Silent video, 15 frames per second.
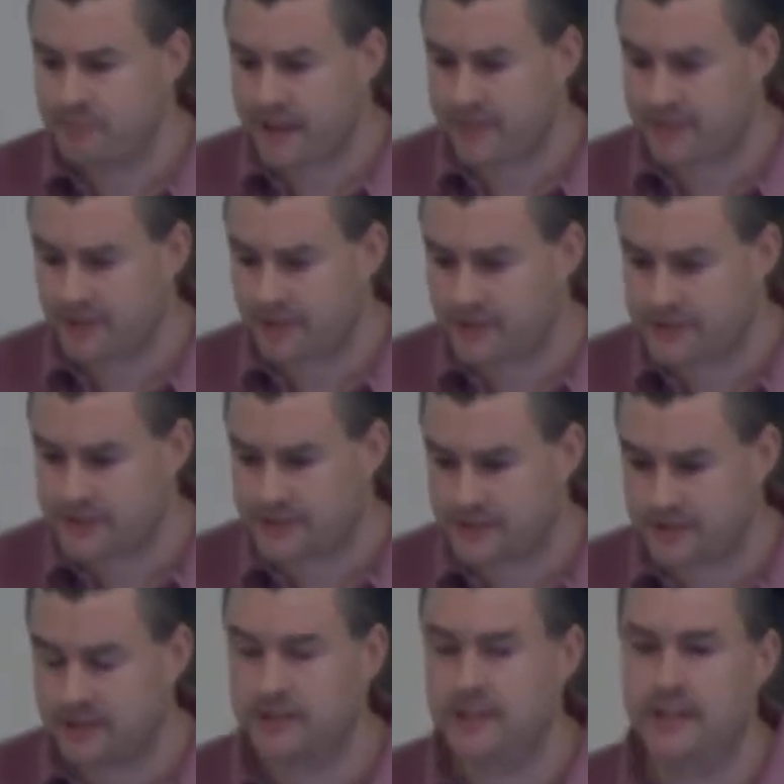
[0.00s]

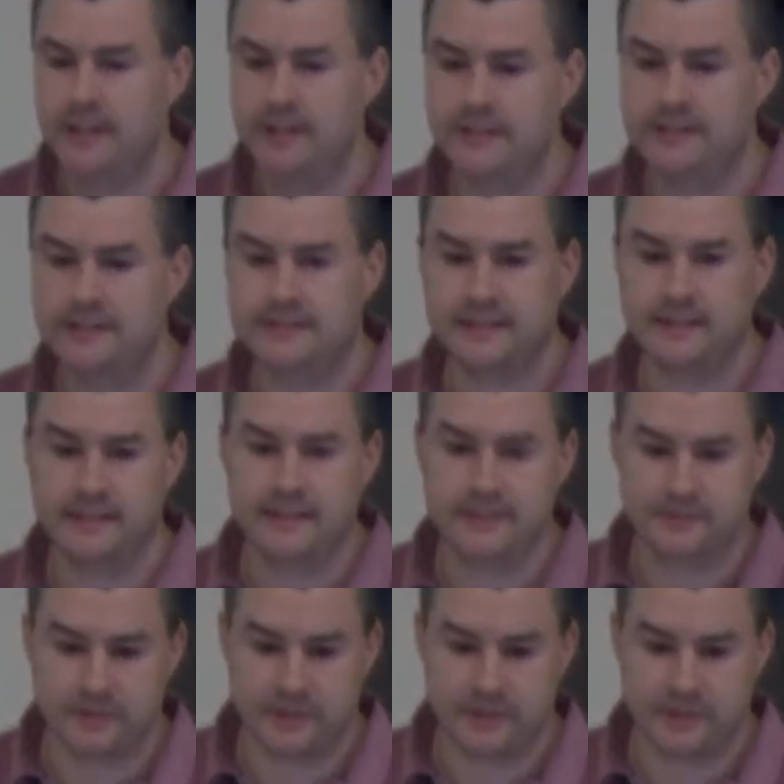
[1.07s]
pathological disease,